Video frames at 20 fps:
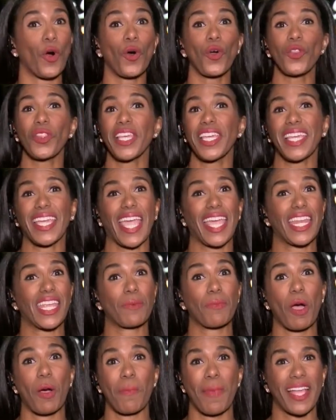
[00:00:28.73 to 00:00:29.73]
only
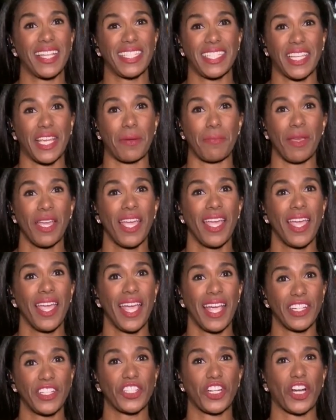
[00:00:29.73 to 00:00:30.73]
gaining momentum
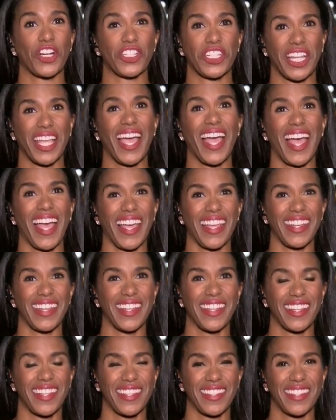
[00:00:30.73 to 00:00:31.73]
and charging ahead.